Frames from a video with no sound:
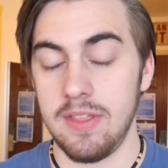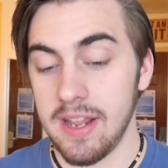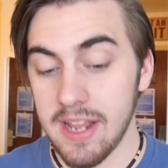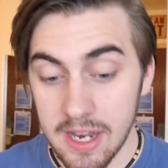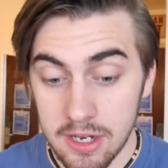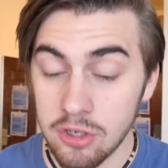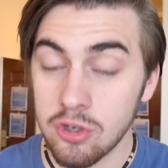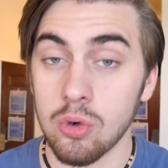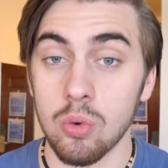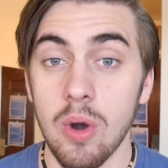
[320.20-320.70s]
They
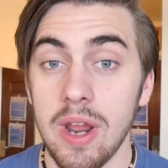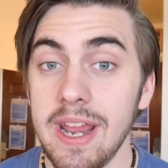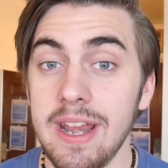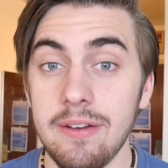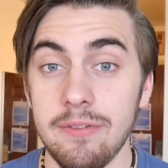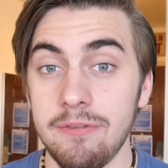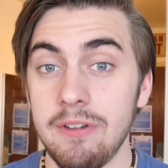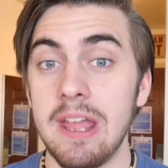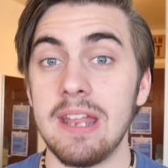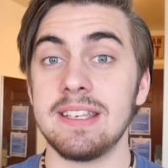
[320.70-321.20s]
got
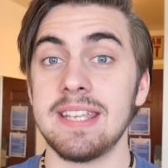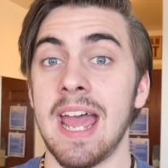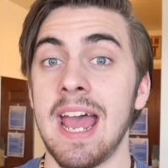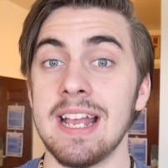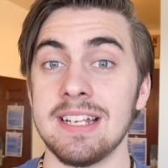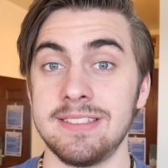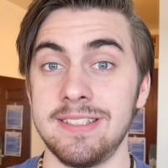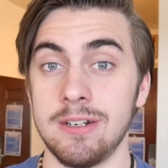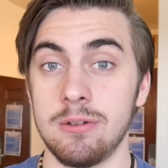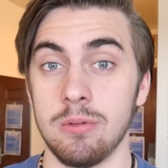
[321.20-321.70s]
great,
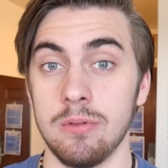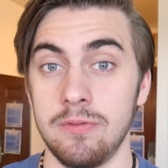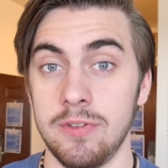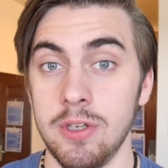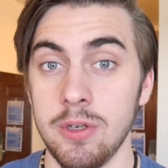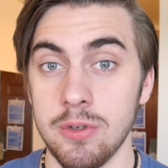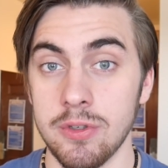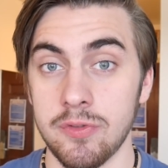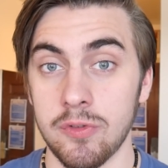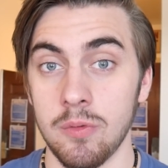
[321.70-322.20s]
fantastic
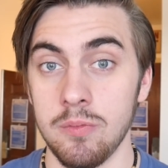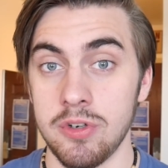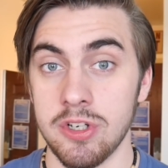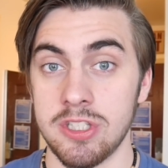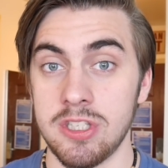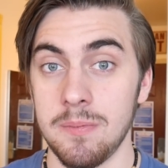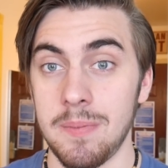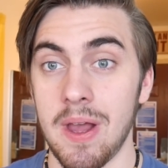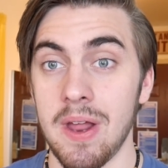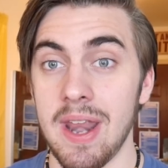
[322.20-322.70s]
reviews from
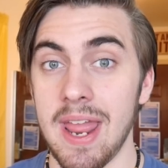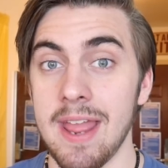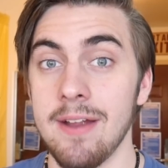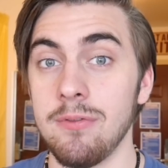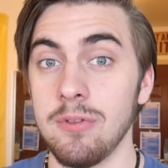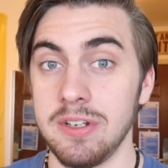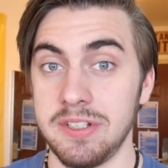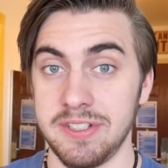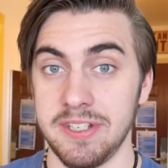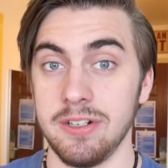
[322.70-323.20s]
just about
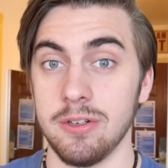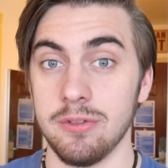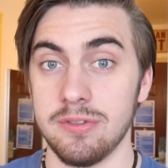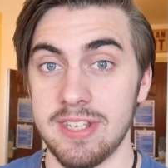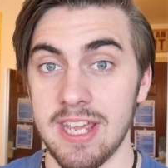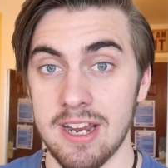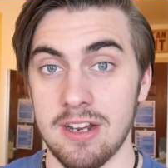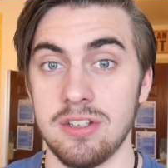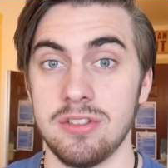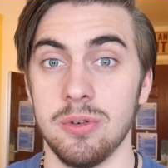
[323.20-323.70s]
every single
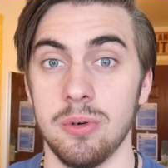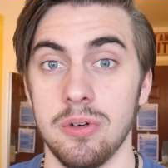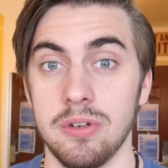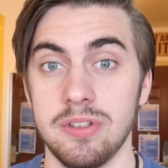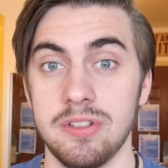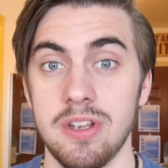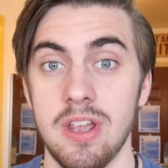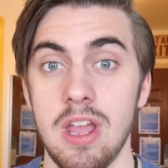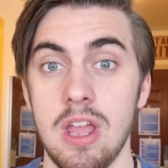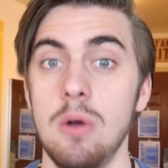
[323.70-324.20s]
tech
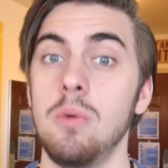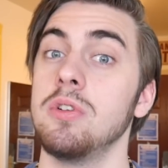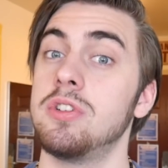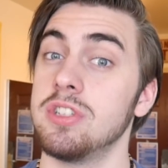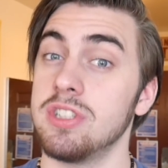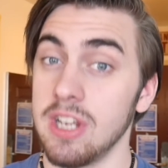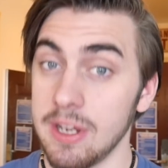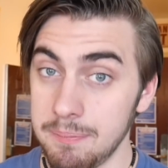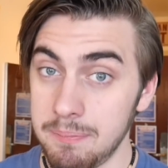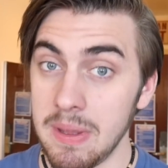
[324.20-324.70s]
source, which
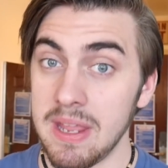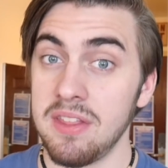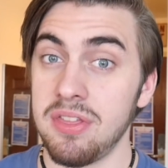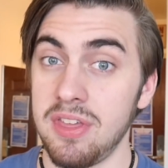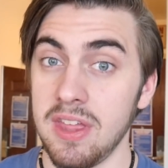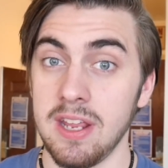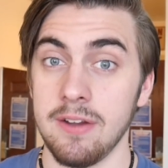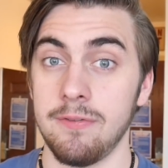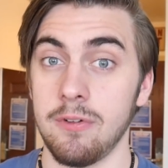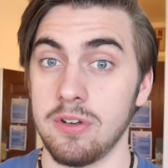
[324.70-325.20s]
is a big
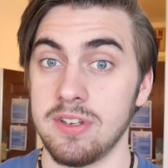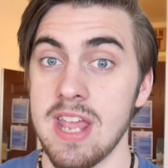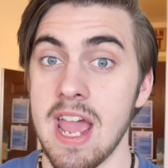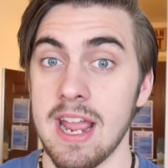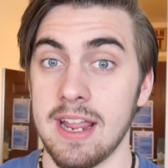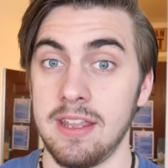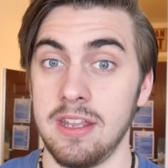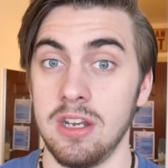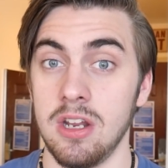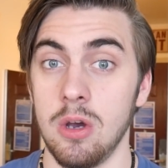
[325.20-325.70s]
thing for
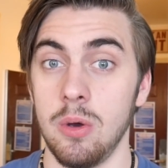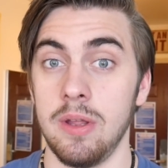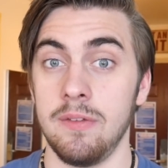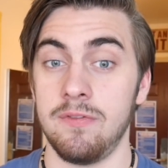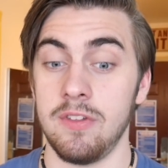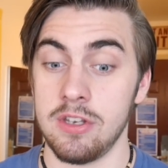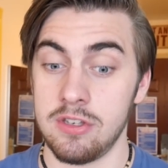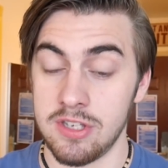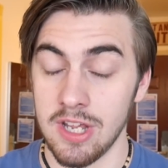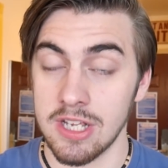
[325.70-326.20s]
tech. You know,
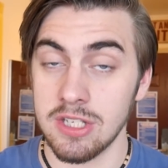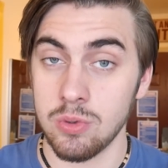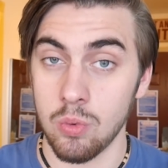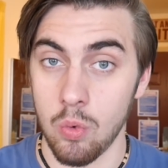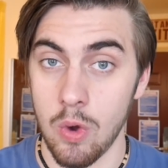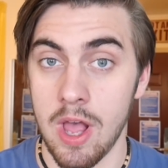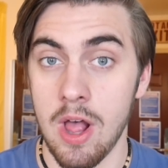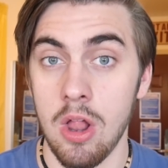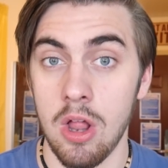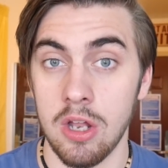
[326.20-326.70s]
if it does
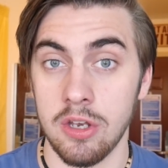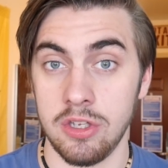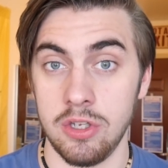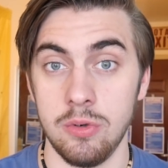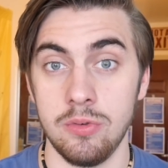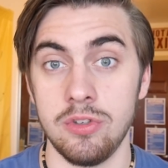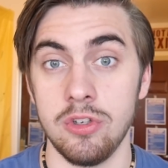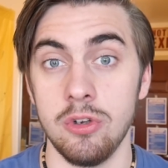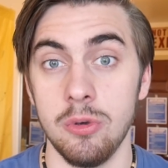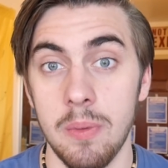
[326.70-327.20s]
well on
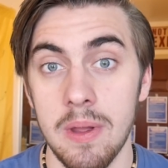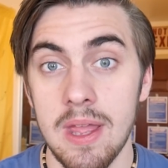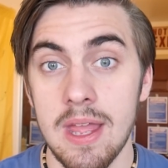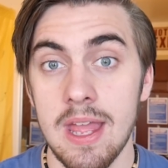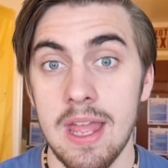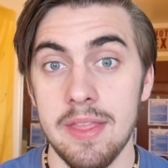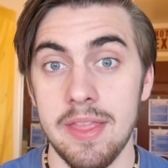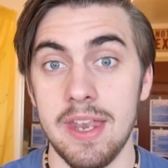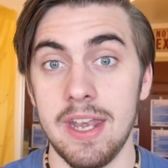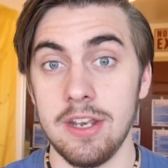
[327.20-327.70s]
YouTube,
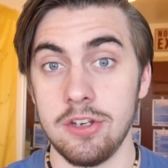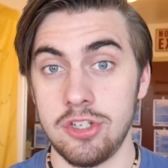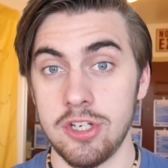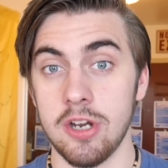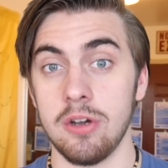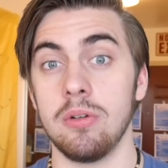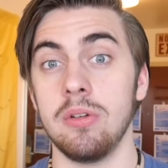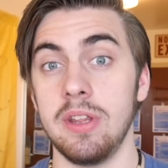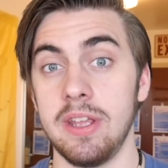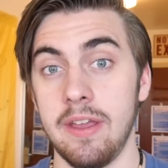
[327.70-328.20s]
then it
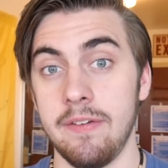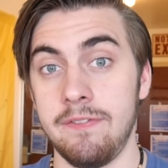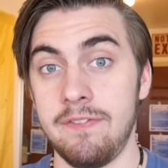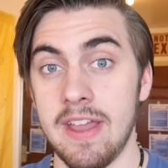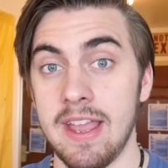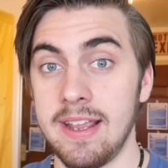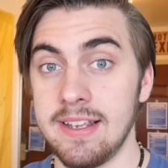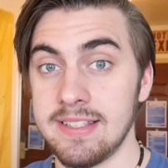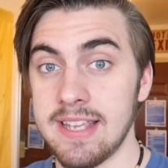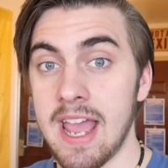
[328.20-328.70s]
generally
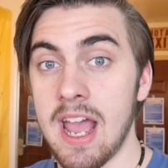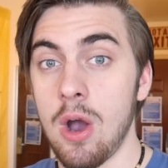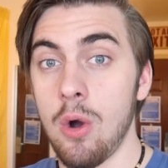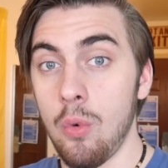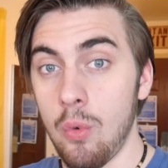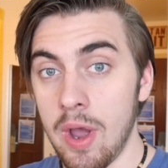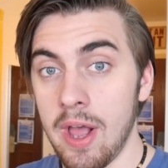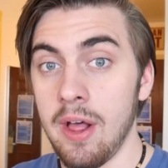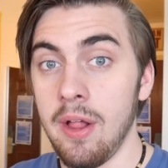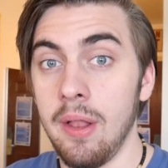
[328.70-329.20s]
affects how
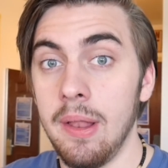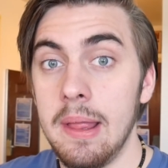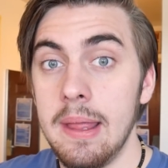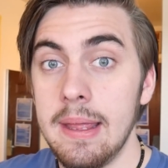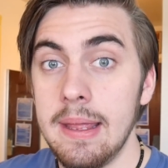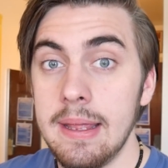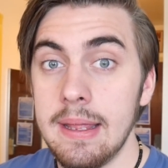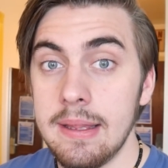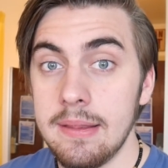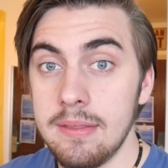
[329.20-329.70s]
well
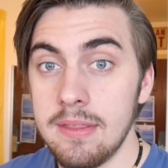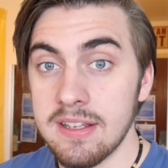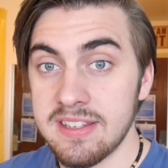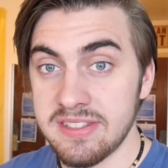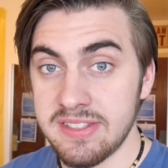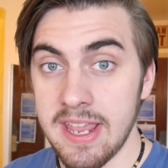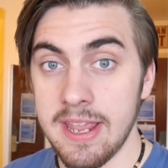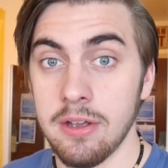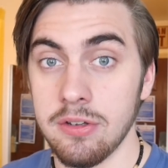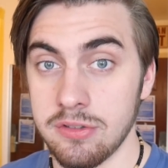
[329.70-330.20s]
the
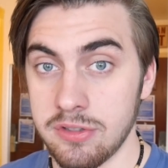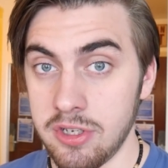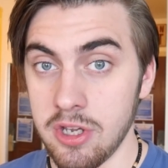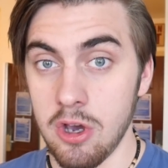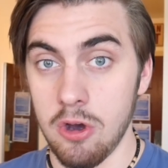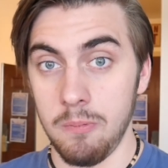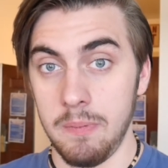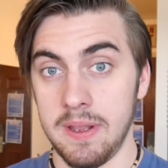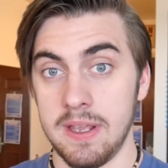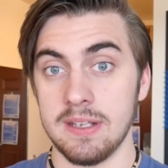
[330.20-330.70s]
sales
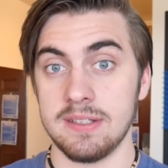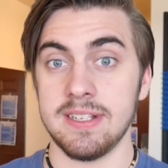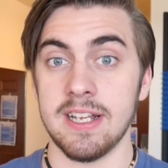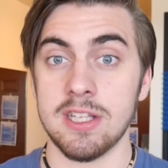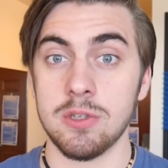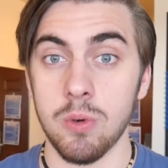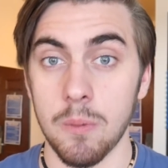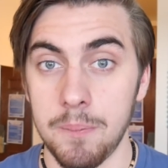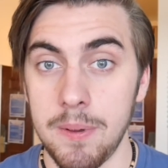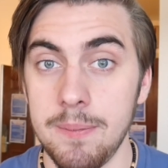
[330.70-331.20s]
go, because
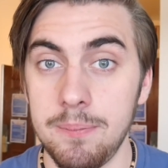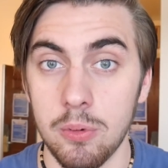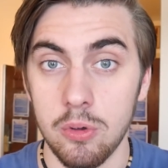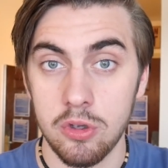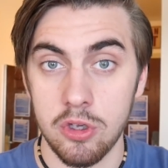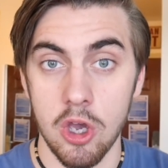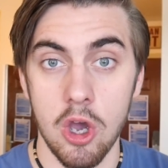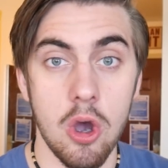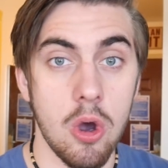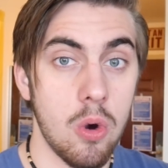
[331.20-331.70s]
that's where people
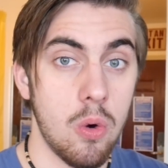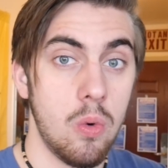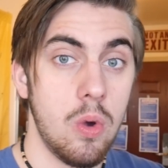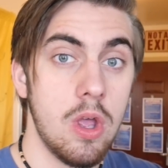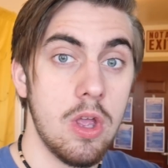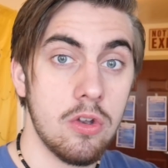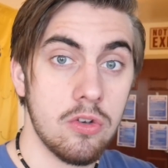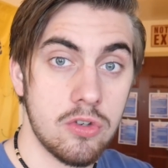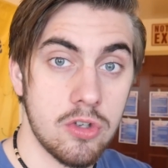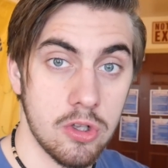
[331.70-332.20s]
go
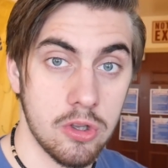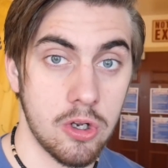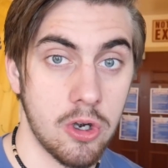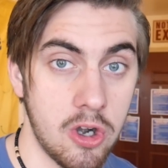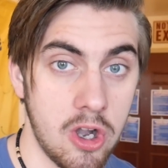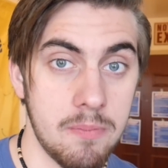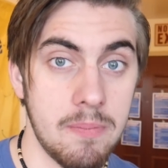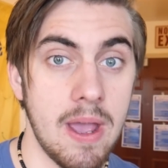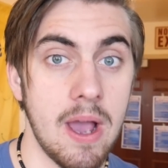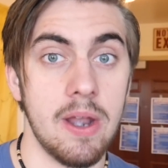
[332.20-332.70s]
to
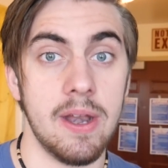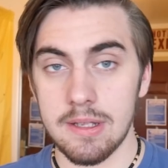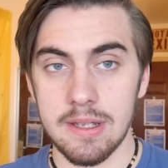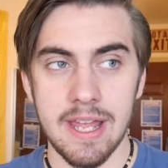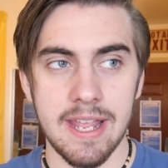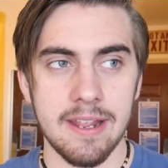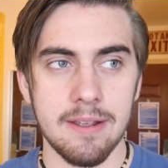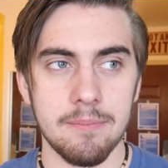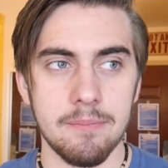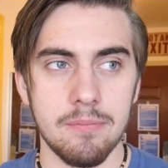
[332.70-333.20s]
learn about it.
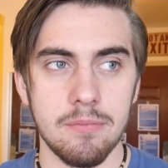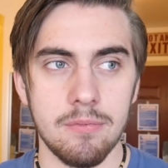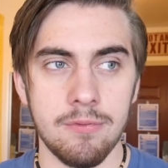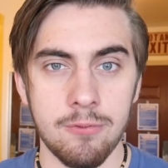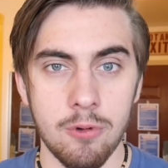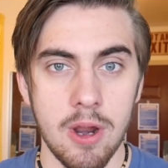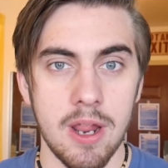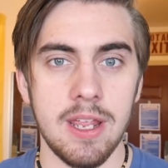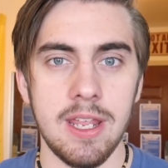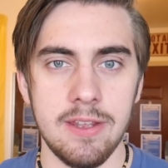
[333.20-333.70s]
Like,
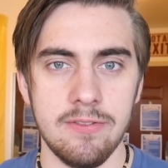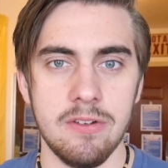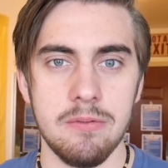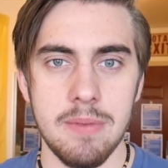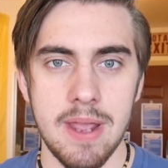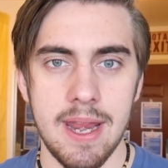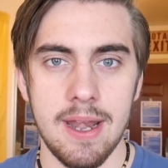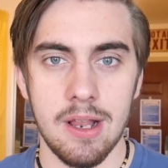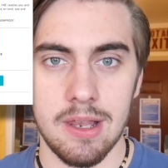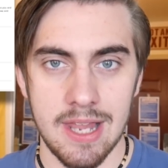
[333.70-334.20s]
Frey even
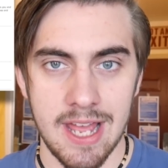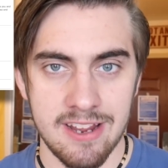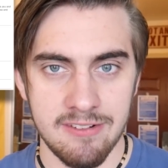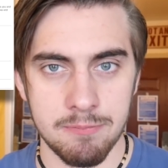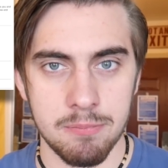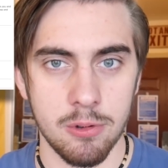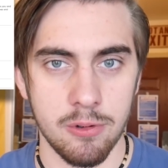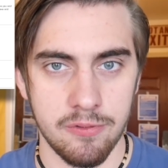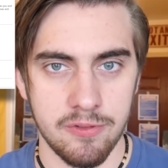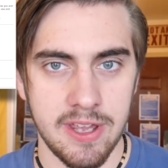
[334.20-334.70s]
made a
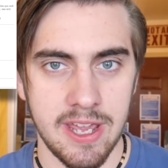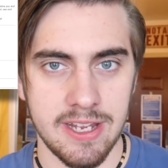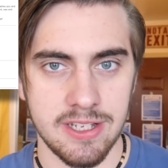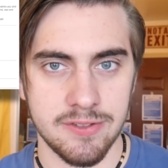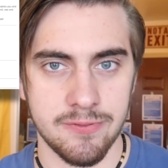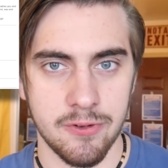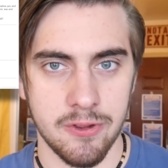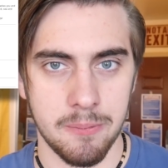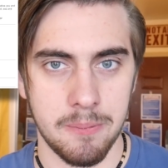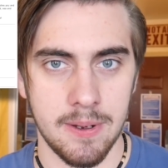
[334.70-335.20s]
life-proof case
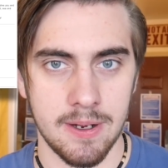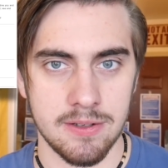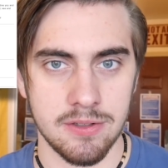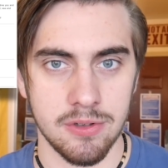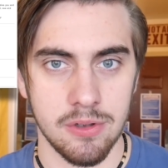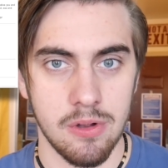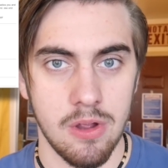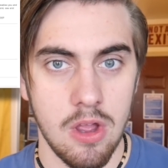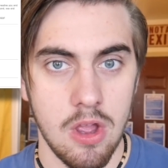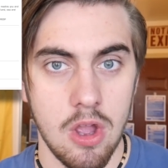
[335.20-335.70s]
for the
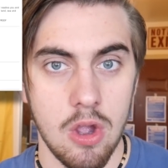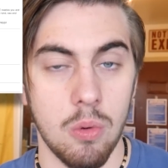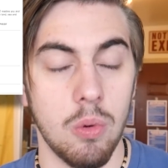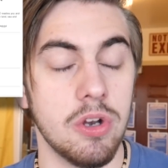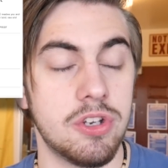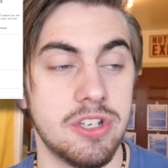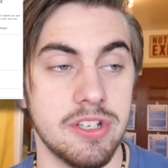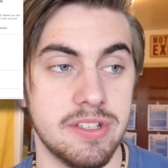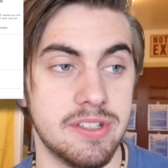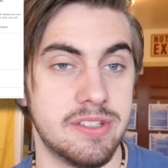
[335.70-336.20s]
Pixel,
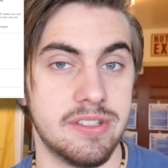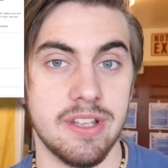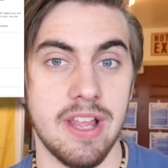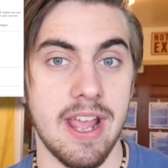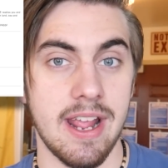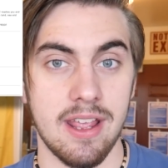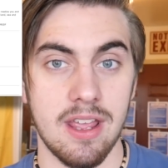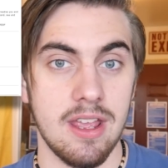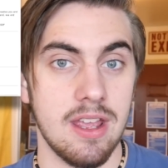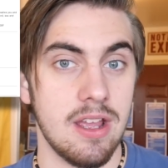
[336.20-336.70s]
which is,
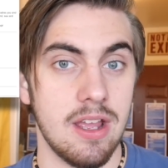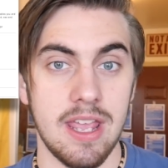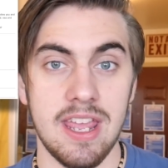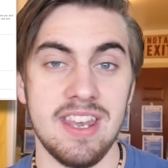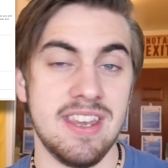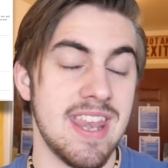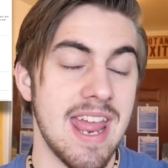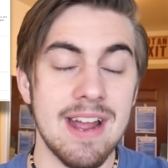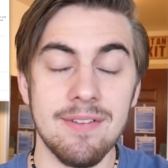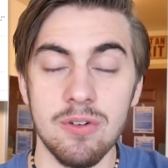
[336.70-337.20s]
like,
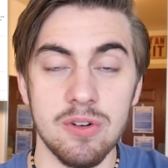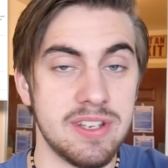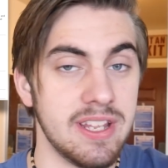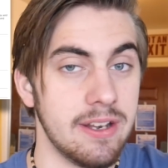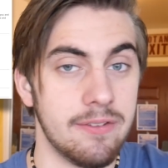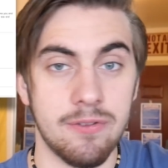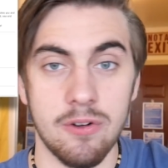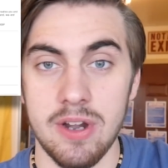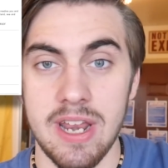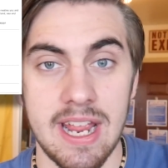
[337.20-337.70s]
it never
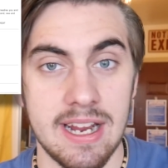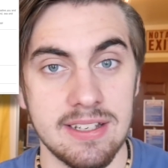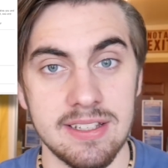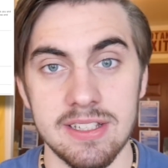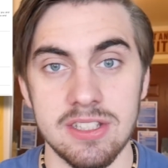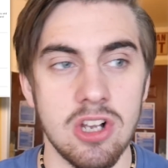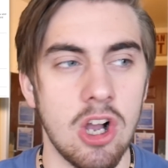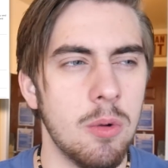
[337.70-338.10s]
did for Nexus.